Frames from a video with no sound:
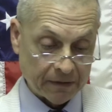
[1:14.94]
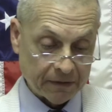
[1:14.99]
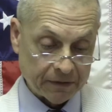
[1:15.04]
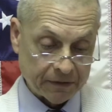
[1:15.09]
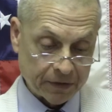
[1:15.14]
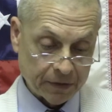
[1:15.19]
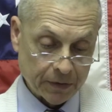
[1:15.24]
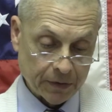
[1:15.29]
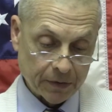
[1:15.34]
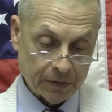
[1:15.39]

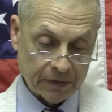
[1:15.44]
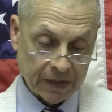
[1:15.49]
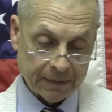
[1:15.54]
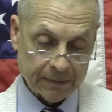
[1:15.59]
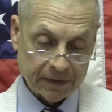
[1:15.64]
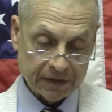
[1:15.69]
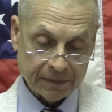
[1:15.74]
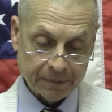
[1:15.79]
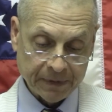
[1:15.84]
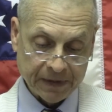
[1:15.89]
two, they
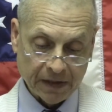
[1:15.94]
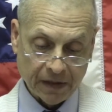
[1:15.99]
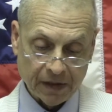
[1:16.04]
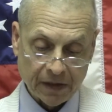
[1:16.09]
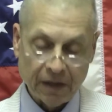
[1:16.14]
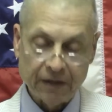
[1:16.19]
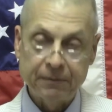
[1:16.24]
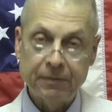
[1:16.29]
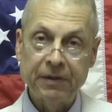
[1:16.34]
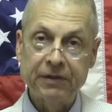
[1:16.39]
must be
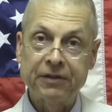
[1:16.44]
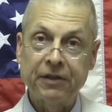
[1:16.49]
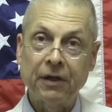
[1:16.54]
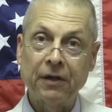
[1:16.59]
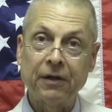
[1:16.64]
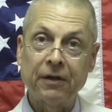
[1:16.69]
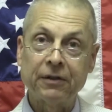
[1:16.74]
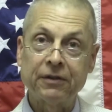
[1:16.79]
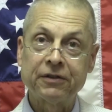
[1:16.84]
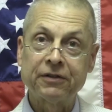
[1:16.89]
100
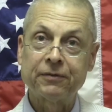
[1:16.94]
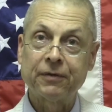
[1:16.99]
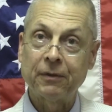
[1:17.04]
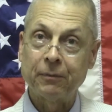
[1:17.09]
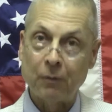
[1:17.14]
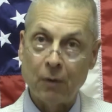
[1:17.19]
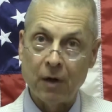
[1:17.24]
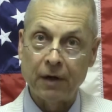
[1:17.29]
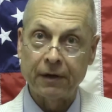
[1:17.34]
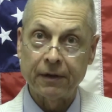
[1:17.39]
yards
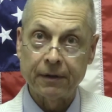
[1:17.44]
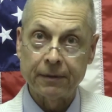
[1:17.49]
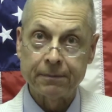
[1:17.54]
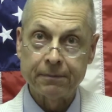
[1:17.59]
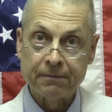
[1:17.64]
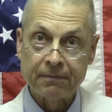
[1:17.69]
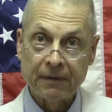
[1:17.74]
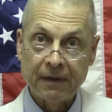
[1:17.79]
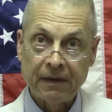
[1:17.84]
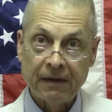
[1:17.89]
from water,
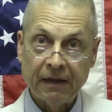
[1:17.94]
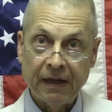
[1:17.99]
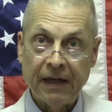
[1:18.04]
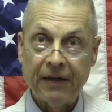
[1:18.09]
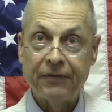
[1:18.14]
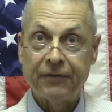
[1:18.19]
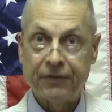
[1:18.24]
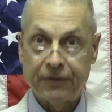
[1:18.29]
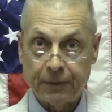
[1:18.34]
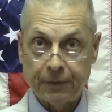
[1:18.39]

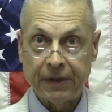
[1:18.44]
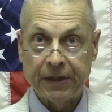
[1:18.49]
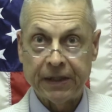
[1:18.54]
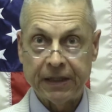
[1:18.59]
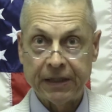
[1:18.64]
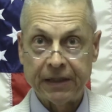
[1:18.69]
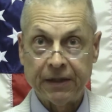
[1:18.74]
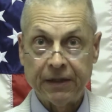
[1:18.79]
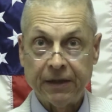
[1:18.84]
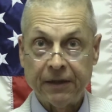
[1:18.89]
and
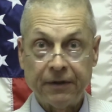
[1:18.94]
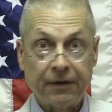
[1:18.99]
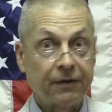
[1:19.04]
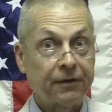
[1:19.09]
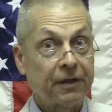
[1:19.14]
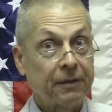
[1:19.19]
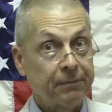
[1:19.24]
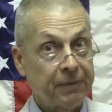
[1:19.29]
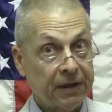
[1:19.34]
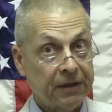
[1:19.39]
three, there
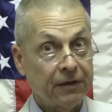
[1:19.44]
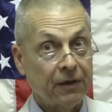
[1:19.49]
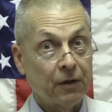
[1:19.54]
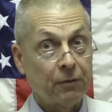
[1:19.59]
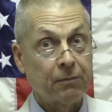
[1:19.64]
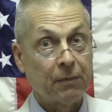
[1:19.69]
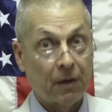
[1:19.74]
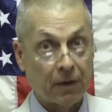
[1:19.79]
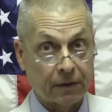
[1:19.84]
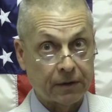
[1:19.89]
can be
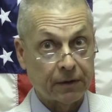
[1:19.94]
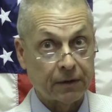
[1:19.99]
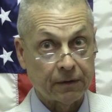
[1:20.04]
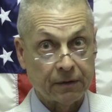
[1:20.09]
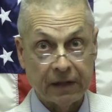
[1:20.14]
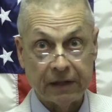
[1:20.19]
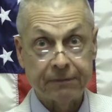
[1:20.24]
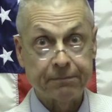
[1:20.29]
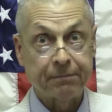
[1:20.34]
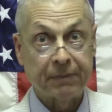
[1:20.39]
no marker
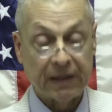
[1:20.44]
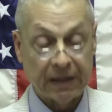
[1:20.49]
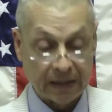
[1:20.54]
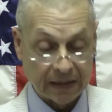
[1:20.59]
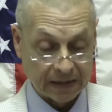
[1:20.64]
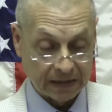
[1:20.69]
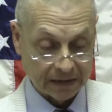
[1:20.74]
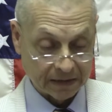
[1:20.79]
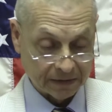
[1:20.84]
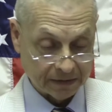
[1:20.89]
left
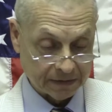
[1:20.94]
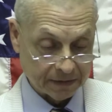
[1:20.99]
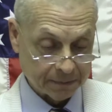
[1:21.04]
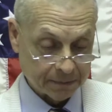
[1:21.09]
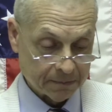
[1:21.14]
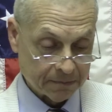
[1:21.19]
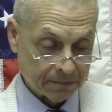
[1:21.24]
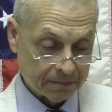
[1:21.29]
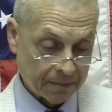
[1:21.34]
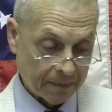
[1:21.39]
behind.
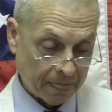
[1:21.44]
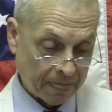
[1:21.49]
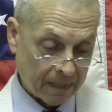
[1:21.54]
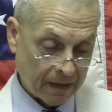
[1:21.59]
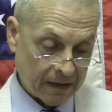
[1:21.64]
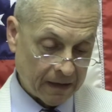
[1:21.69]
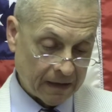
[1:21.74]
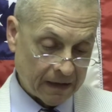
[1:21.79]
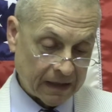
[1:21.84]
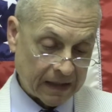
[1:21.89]

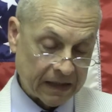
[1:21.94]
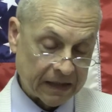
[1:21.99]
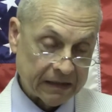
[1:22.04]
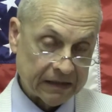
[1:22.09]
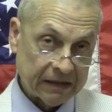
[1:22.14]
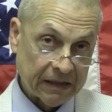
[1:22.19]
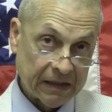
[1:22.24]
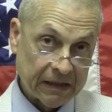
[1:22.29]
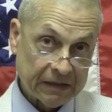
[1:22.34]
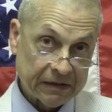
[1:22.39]
And
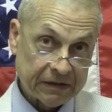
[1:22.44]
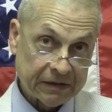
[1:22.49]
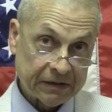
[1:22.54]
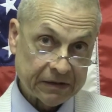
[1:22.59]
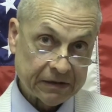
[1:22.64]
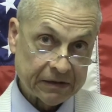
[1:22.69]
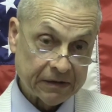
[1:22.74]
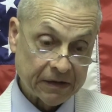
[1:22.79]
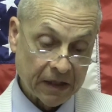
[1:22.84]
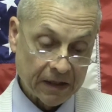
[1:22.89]
yes,
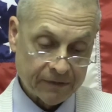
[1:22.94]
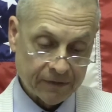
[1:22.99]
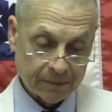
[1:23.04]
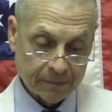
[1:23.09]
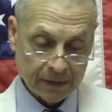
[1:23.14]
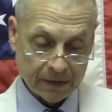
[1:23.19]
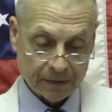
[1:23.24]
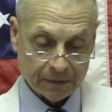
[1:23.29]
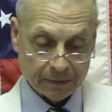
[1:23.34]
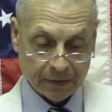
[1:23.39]

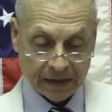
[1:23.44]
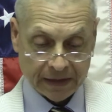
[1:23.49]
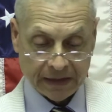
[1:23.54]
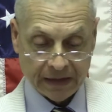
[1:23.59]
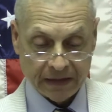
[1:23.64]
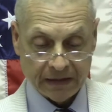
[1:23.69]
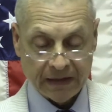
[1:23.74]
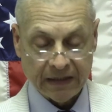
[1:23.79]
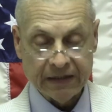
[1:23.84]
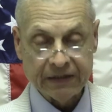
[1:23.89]
government
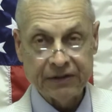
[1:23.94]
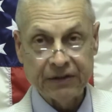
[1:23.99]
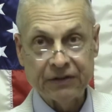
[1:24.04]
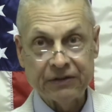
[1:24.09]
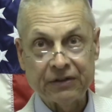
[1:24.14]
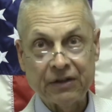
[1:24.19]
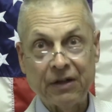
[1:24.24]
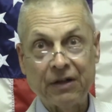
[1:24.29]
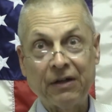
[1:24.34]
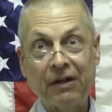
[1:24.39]

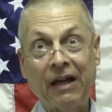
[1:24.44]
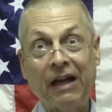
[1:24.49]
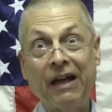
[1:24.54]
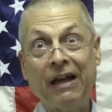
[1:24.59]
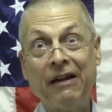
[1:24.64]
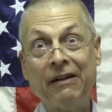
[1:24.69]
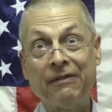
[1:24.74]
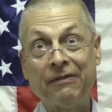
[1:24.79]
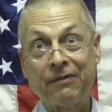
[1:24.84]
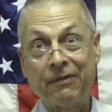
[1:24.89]
regulations are
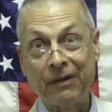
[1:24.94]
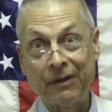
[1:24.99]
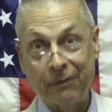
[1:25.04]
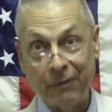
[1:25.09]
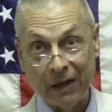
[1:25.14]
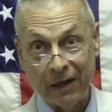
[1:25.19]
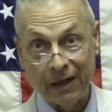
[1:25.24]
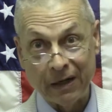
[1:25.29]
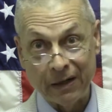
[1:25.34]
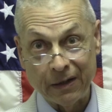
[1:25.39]

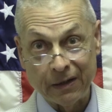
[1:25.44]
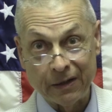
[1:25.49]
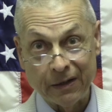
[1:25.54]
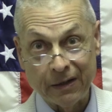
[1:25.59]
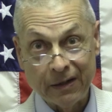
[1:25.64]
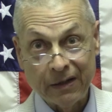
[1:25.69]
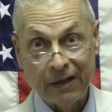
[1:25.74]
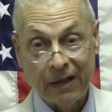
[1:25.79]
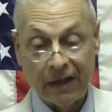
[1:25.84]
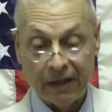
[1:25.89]

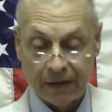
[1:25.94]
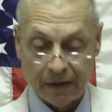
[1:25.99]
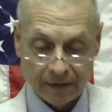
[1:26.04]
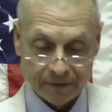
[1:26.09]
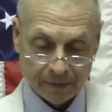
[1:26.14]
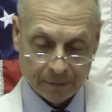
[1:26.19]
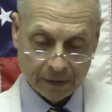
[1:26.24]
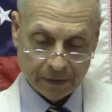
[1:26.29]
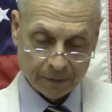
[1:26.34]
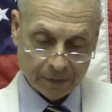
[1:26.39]
everywhere, and
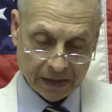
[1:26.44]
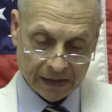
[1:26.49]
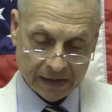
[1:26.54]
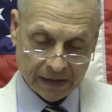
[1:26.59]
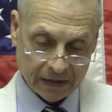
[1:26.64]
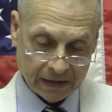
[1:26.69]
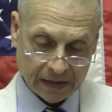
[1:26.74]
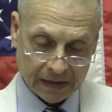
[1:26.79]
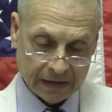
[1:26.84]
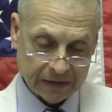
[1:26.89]
government
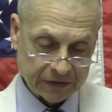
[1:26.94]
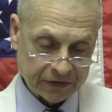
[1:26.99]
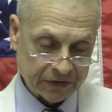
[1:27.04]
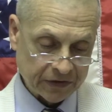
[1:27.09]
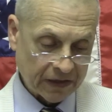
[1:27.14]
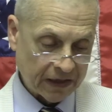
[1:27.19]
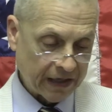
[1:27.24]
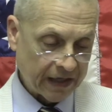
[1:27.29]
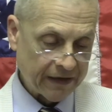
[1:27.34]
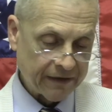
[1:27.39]

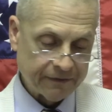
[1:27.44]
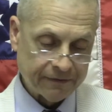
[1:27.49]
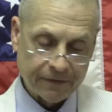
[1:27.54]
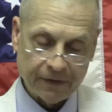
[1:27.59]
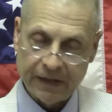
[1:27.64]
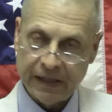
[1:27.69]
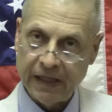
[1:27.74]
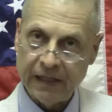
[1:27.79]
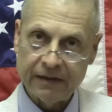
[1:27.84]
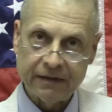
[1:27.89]
regulates
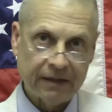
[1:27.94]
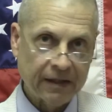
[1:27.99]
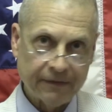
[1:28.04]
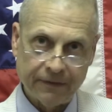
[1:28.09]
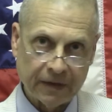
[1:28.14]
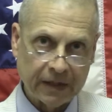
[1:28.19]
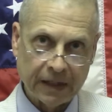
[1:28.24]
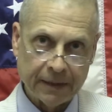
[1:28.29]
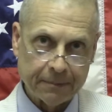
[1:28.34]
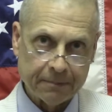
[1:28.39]
every
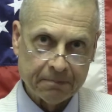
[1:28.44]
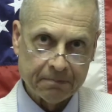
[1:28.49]
activity.